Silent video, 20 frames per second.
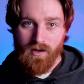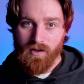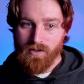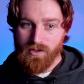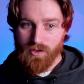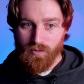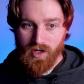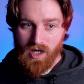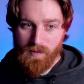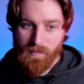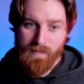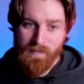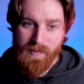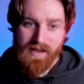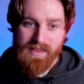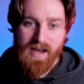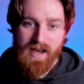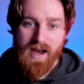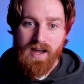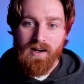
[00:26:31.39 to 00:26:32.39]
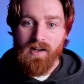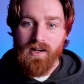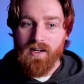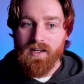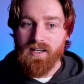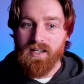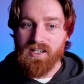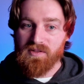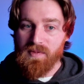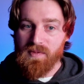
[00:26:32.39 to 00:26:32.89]
So what I mean by that
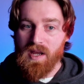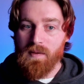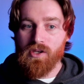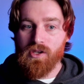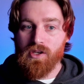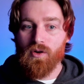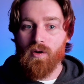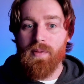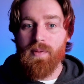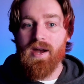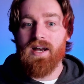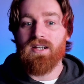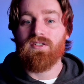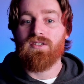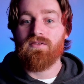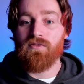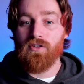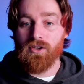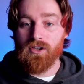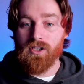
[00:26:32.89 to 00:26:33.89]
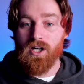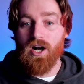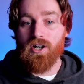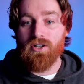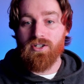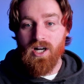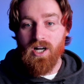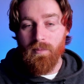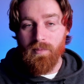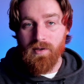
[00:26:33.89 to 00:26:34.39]
is maybe you're best for large
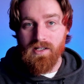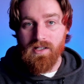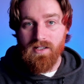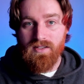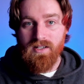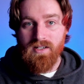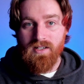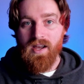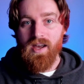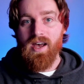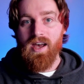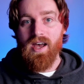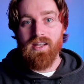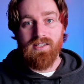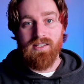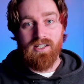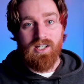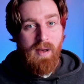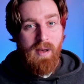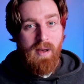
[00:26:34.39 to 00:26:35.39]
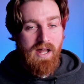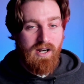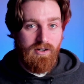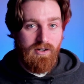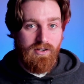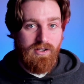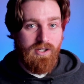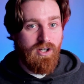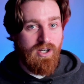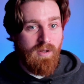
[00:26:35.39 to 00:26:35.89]
companies and the competitor
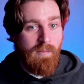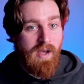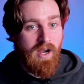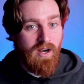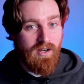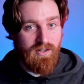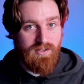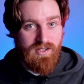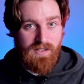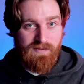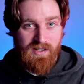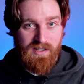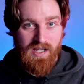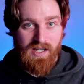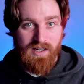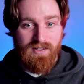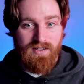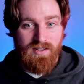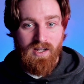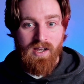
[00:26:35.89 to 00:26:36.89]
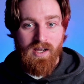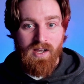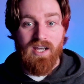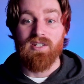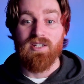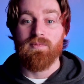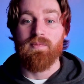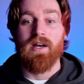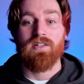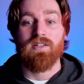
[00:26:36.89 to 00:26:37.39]
that you're comparing yourself against
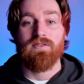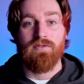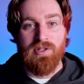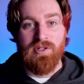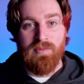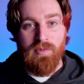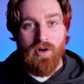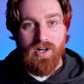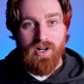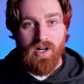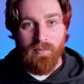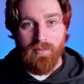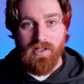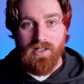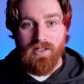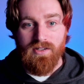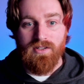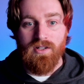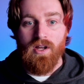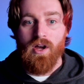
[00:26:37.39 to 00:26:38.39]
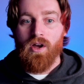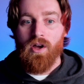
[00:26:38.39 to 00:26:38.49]
is best for small companies.